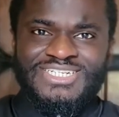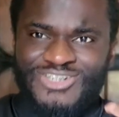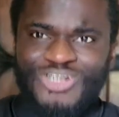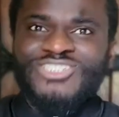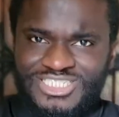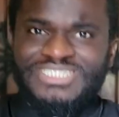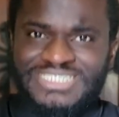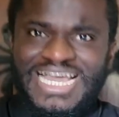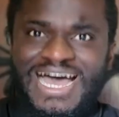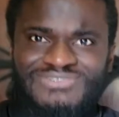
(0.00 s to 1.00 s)
God
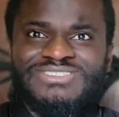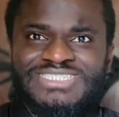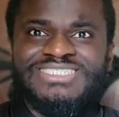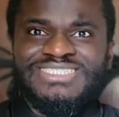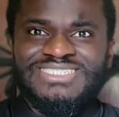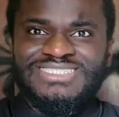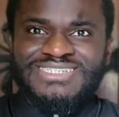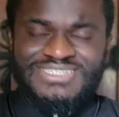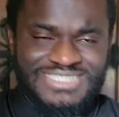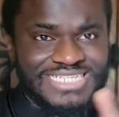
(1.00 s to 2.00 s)
doesn't count these
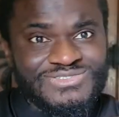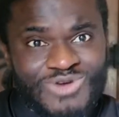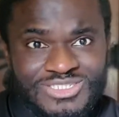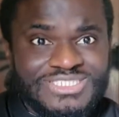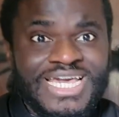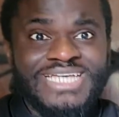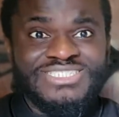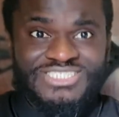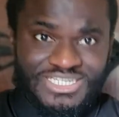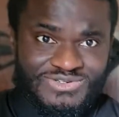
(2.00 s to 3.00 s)
31
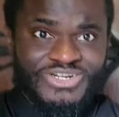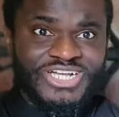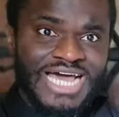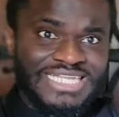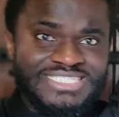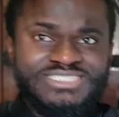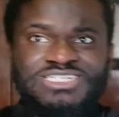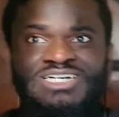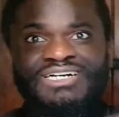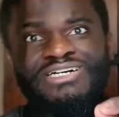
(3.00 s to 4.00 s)
days January
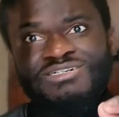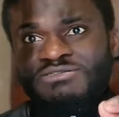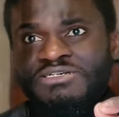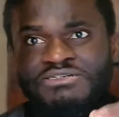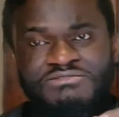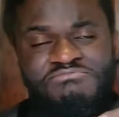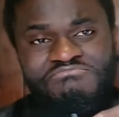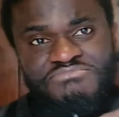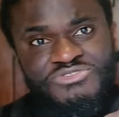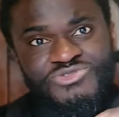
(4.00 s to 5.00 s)
calendar
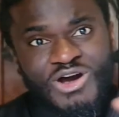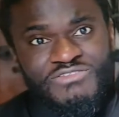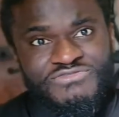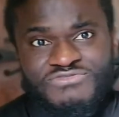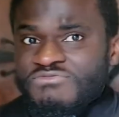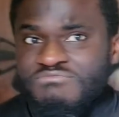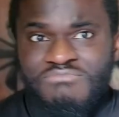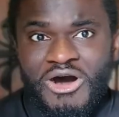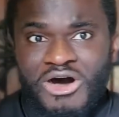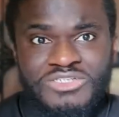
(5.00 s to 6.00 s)
12
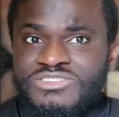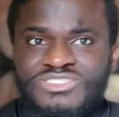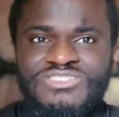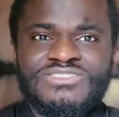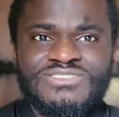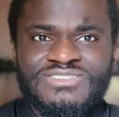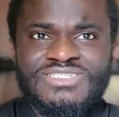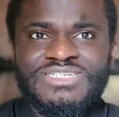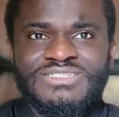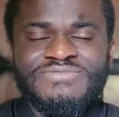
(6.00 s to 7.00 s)
months.
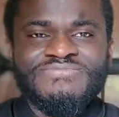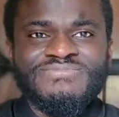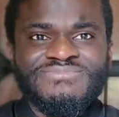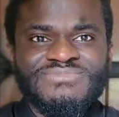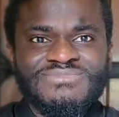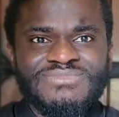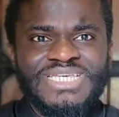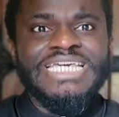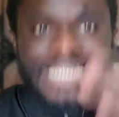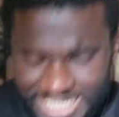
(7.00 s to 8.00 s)

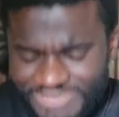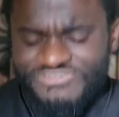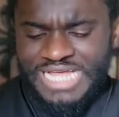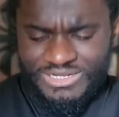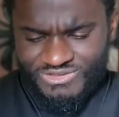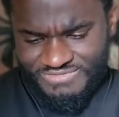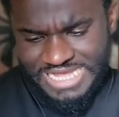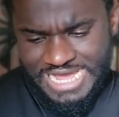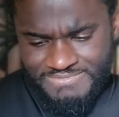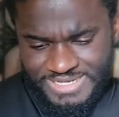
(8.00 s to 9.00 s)
He lives out of
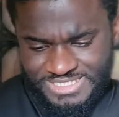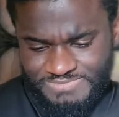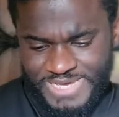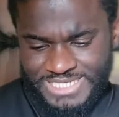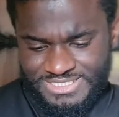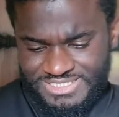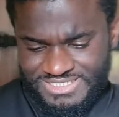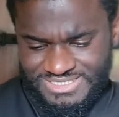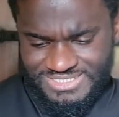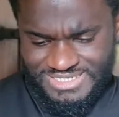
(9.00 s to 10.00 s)
time and
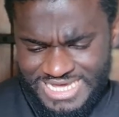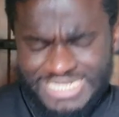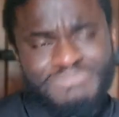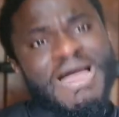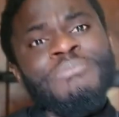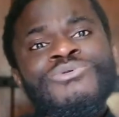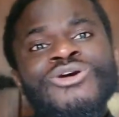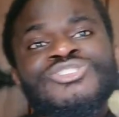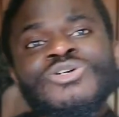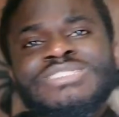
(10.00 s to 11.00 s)
space. The Bible
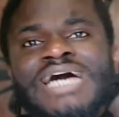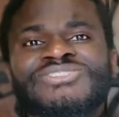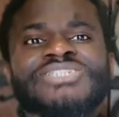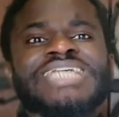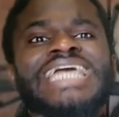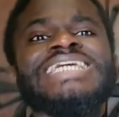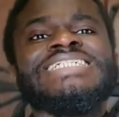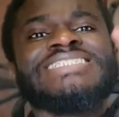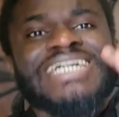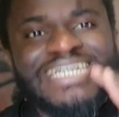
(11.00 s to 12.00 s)
also tells us that he
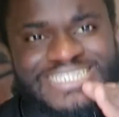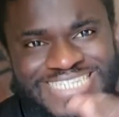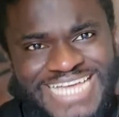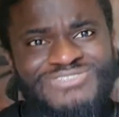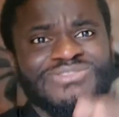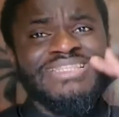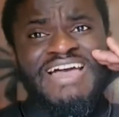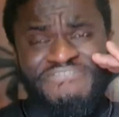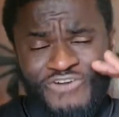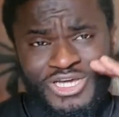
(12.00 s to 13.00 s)
is the creator.
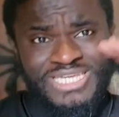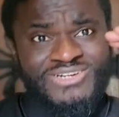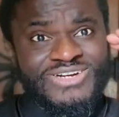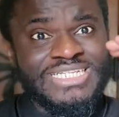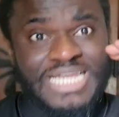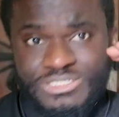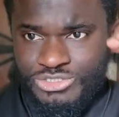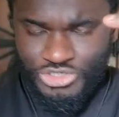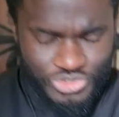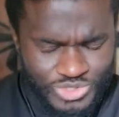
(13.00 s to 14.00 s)
Therefore, he created
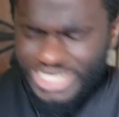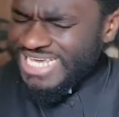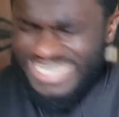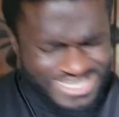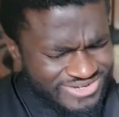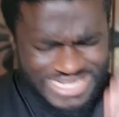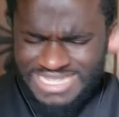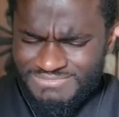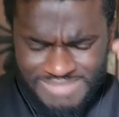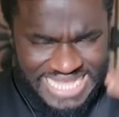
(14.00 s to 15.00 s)
you. He
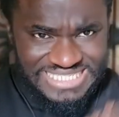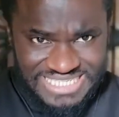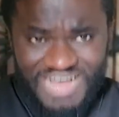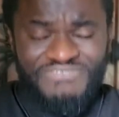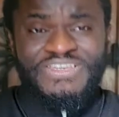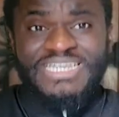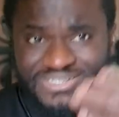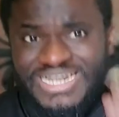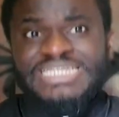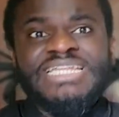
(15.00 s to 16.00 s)
created myself. He
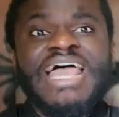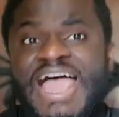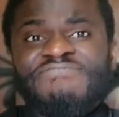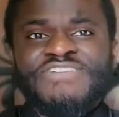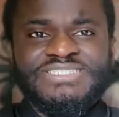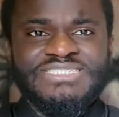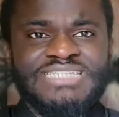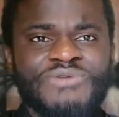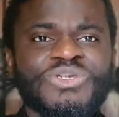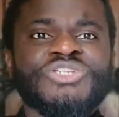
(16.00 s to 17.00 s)
created everything
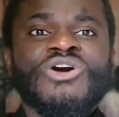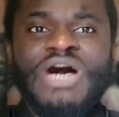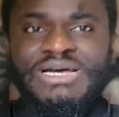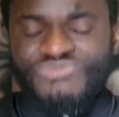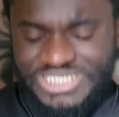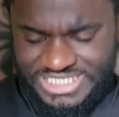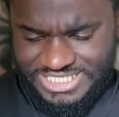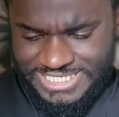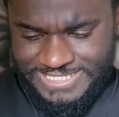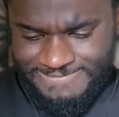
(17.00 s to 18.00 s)
that we know and we
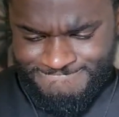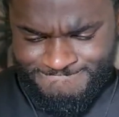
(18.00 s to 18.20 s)
see.